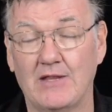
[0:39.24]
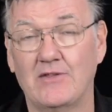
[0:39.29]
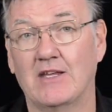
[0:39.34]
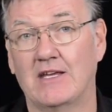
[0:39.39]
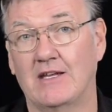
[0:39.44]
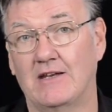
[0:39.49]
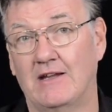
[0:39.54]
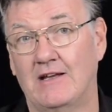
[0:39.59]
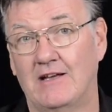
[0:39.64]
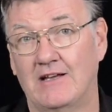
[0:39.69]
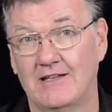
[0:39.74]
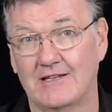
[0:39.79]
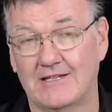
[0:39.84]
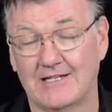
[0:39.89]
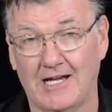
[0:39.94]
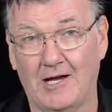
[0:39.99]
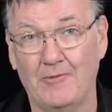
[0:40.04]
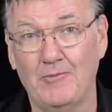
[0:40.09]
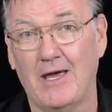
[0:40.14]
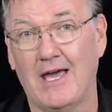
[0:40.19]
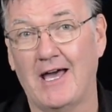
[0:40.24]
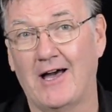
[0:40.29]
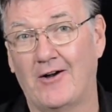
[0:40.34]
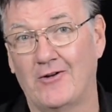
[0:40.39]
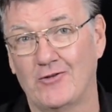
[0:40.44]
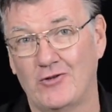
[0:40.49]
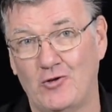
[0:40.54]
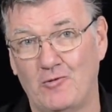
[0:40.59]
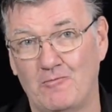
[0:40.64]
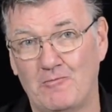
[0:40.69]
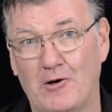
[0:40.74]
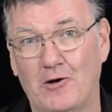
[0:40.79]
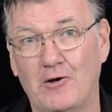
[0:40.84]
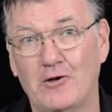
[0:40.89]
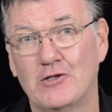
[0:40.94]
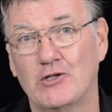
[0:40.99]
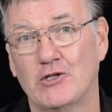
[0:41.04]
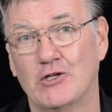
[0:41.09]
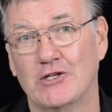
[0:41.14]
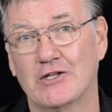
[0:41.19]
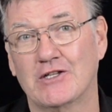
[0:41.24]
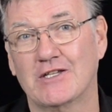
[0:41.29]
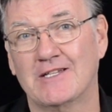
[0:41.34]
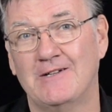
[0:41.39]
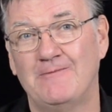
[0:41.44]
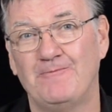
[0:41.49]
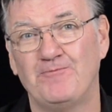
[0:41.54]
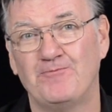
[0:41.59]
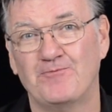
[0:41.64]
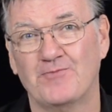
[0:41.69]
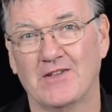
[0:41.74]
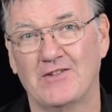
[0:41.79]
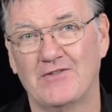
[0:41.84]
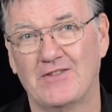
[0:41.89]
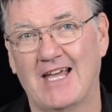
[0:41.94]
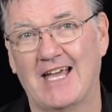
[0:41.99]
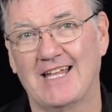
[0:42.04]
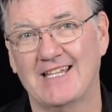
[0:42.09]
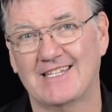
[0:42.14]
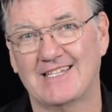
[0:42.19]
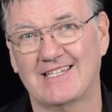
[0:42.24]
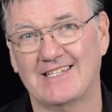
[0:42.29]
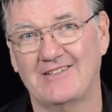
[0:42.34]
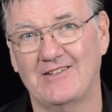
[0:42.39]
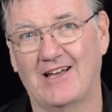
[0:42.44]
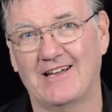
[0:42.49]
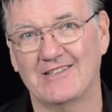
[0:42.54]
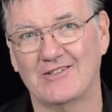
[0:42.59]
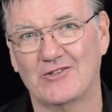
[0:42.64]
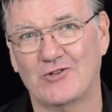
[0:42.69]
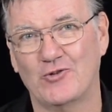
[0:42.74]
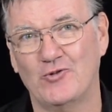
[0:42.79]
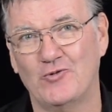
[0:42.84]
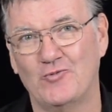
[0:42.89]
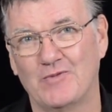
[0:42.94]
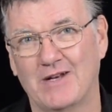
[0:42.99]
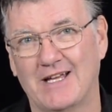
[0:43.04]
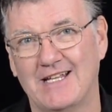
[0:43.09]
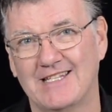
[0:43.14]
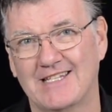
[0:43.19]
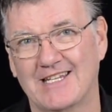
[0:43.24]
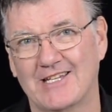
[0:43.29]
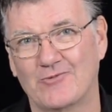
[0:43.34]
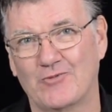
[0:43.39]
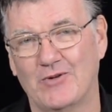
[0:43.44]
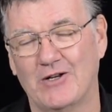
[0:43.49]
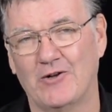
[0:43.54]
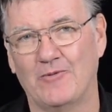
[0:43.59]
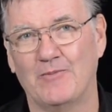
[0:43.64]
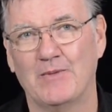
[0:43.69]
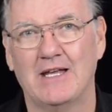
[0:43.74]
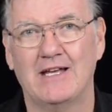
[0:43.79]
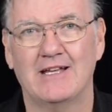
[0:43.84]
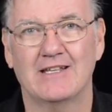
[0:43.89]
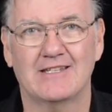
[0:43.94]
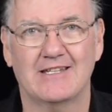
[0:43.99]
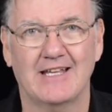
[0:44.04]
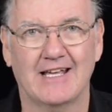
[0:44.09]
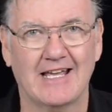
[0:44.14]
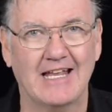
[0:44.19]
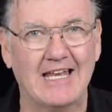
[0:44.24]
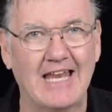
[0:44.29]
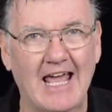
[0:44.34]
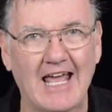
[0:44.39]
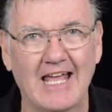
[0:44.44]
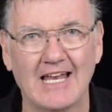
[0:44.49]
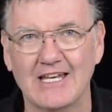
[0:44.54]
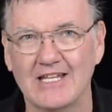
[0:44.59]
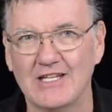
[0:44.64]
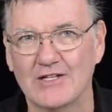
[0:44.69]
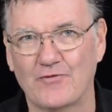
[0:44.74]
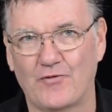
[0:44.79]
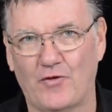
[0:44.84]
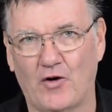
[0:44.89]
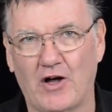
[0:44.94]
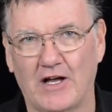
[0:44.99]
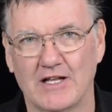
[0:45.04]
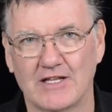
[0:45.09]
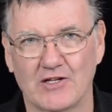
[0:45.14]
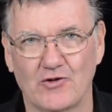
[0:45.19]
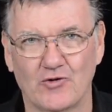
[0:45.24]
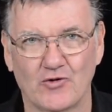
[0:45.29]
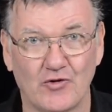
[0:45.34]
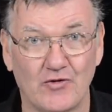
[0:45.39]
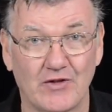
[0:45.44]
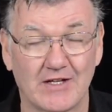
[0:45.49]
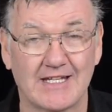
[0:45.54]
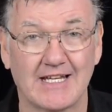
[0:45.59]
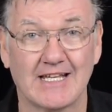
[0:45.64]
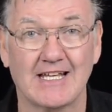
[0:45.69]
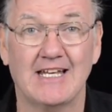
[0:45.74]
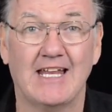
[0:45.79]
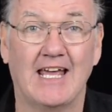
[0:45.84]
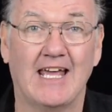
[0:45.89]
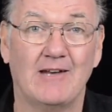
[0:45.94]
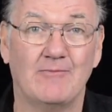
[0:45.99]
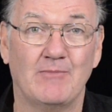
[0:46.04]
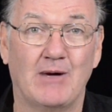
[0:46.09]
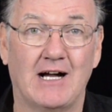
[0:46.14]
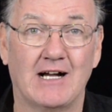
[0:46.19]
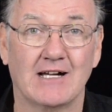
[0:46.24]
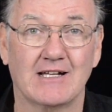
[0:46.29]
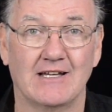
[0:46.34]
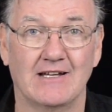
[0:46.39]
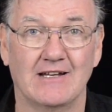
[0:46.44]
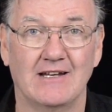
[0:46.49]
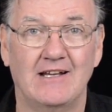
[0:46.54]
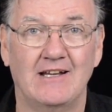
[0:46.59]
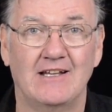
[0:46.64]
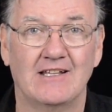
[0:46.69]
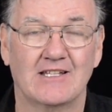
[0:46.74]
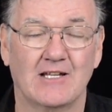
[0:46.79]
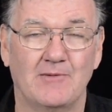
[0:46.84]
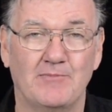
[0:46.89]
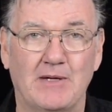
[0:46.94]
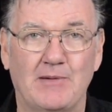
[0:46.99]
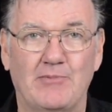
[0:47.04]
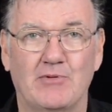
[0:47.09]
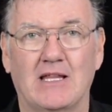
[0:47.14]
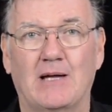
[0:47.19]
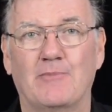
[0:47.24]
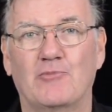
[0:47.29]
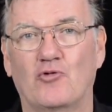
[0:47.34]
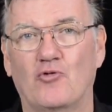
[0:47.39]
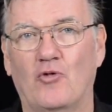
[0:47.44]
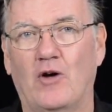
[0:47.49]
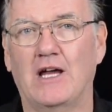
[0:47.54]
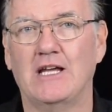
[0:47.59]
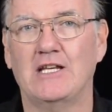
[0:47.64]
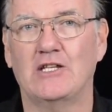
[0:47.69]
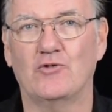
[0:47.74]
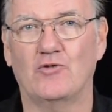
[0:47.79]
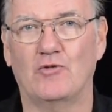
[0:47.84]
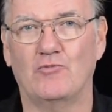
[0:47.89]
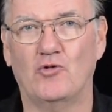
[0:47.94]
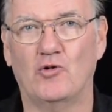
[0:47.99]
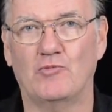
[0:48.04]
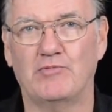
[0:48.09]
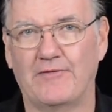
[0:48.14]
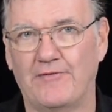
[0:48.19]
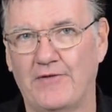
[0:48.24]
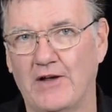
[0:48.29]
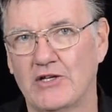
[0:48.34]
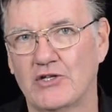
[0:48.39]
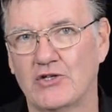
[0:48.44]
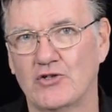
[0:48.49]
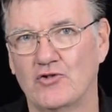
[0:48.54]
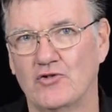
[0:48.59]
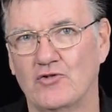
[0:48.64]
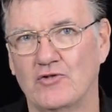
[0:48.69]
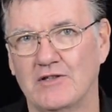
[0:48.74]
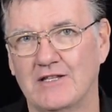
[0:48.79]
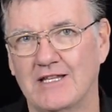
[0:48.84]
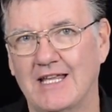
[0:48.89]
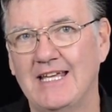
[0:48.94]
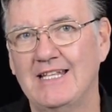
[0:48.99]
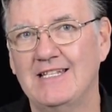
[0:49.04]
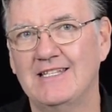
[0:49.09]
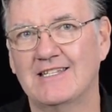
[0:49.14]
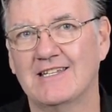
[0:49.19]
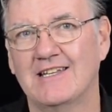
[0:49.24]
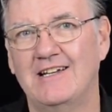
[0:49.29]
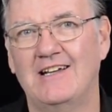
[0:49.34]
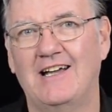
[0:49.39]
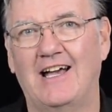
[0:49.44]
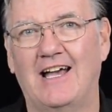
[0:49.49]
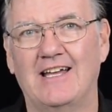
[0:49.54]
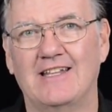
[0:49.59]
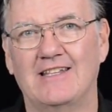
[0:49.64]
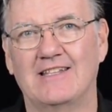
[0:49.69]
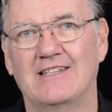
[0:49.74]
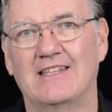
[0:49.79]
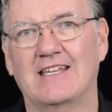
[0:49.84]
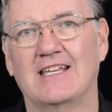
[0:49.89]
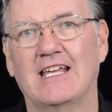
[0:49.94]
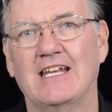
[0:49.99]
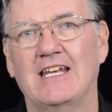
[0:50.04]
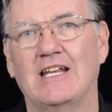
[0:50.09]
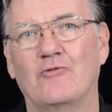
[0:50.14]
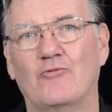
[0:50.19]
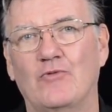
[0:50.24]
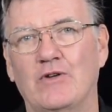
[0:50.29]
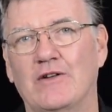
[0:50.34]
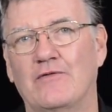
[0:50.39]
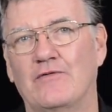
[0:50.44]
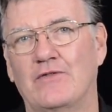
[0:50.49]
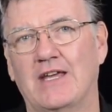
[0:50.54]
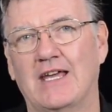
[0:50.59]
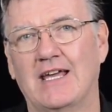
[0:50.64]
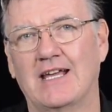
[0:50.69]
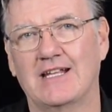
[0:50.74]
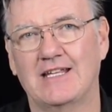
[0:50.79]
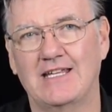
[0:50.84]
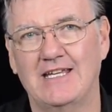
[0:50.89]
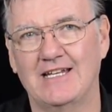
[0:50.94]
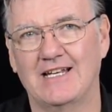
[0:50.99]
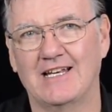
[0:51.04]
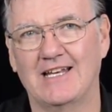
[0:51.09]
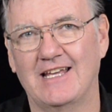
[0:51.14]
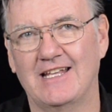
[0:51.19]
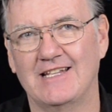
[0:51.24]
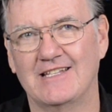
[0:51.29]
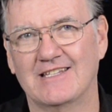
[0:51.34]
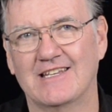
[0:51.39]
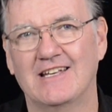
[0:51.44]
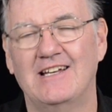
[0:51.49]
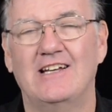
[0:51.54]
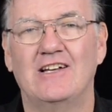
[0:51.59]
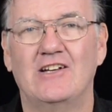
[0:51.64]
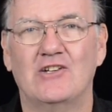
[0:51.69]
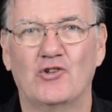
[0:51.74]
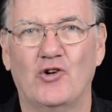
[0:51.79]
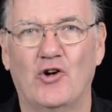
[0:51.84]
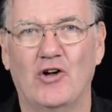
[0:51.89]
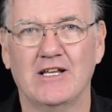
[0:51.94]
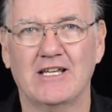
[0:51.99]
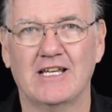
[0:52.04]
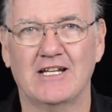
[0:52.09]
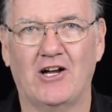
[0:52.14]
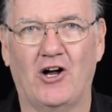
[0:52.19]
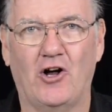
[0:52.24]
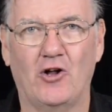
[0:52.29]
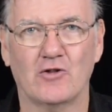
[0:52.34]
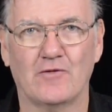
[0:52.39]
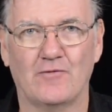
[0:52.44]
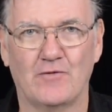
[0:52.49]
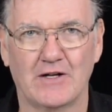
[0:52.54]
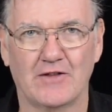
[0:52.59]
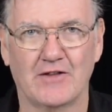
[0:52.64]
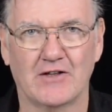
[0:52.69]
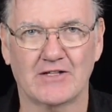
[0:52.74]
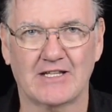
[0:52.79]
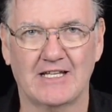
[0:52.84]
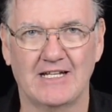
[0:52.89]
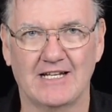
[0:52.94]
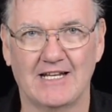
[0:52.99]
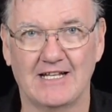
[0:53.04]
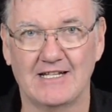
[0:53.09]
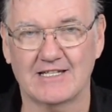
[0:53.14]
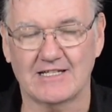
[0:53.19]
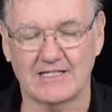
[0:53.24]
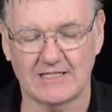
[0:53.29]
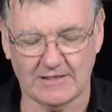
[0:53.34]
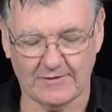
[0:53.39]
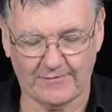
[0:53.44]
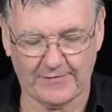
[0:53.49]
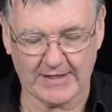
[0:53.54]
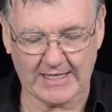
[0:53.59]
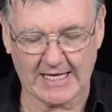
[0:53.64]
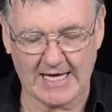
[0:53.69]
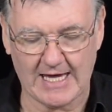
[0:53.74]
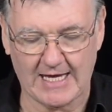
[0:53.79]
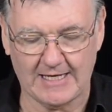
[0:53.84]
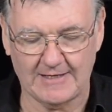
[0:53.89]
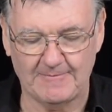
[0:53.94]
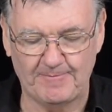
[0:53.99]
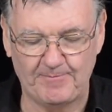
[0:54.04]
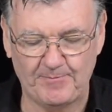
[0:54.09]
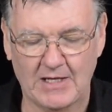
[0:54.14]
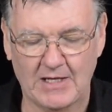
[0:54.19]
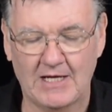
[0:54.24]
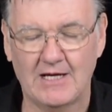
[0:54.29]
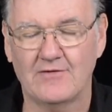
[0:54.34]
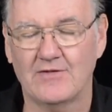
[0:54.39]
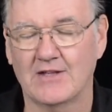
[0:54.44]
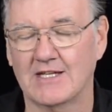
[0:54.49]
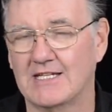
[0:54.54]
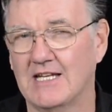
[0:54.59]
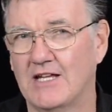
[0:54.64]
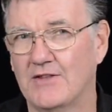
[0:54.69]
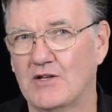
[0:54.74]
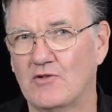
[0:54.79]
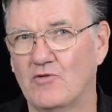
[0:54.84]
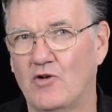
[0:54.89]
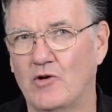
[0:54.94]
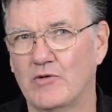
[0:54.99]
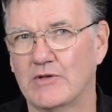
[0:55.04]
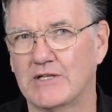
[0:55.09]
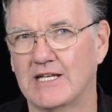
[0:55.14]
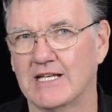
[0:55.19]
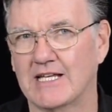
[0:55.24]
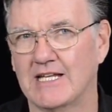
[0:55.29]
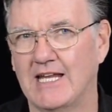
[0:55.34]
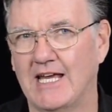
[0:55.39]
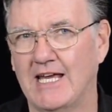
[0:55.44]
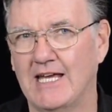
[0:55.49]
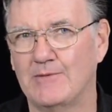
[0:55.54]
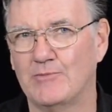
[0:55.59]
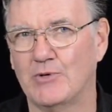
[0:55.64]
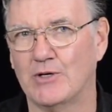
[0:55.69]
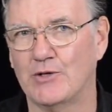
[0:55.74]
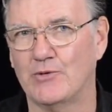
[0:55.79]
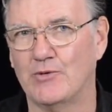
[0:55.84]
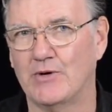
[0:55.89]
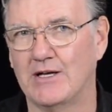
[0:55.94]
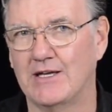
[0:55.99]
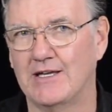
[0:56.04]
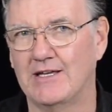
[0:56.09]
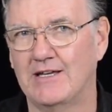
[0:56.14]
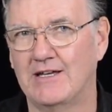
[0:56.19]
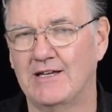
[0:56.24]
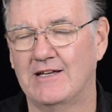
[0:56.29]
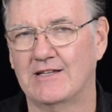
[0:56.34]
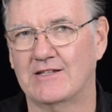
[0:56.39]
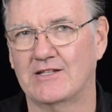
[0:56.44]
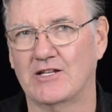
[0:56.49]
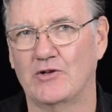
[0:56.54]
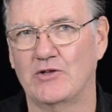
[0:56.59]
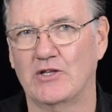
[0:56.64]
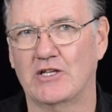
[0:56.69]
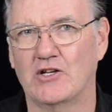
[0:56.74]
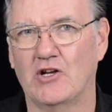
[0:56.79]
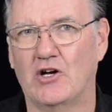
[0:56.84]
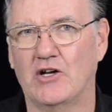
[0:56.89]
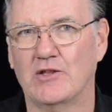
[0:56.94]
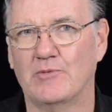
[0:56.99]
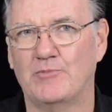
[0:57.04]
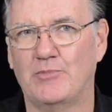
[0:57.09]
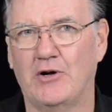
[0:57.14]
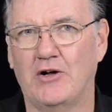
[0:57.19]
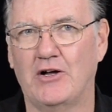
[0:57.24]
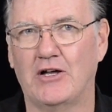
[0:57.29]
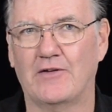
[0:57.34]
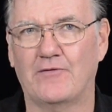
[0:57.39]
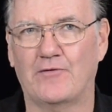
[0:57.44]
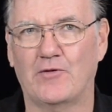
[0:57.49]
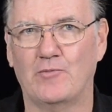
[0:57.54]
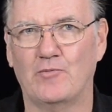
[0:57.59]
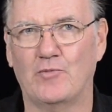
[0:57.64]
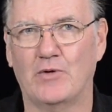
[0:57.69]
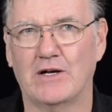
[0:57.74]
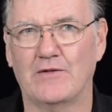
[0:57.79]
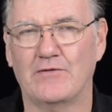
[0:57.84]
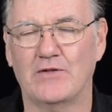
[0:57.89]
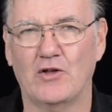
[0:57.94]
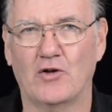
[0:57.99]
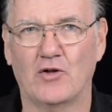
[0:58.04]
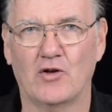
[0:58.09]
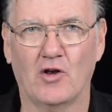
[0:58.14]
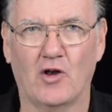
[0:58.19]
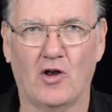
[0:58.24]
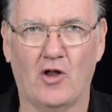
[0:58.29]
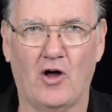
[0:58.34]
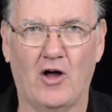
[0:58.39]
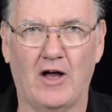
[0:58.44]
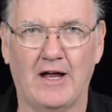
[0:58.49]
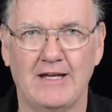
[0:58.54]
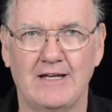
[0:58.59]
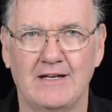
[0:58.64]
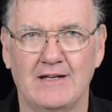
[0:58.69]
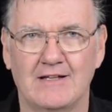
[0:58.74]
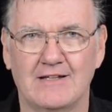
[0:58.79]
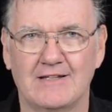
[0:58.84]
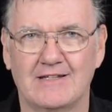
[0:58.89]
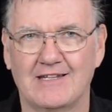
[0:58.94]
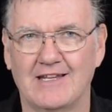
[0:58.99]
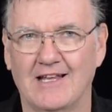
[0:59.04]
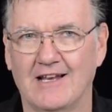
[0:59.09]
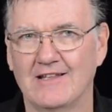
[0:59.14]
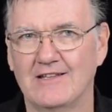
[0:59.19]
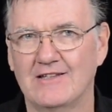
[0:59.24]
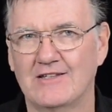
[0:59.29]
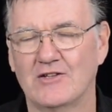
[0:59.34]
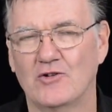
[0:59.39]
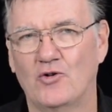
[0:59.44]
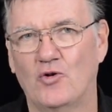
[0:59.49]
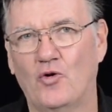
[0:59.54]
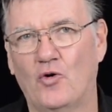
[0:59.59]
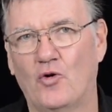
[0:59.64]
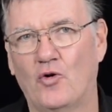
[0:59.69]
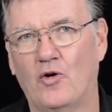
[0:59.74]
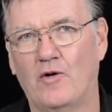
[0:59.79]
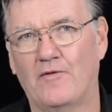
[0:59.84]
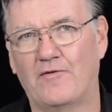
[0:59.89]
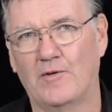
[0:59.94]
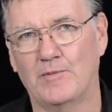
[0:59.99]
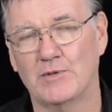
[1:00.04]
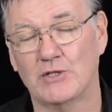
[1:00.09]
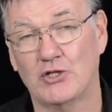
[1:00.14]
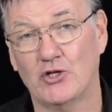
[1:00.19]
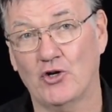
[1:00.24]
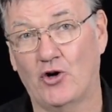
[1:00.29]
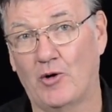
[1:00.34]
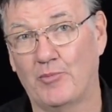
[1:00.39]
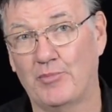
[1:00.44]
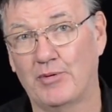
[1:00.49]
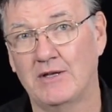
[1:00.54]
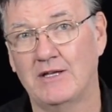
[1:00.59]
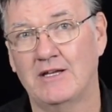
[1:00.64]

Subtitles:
that somehow you purchase that zoom lens as well. Second hand is fine, so look on the second hand market. Some people upgrade to a more professional lens and they're getting rid of their kit lens. Try and get a hold of one of those kit lenses if you can. There's nothing wrong with second hand, by the way, so you can either buy it from one of the online sellers or from a shop.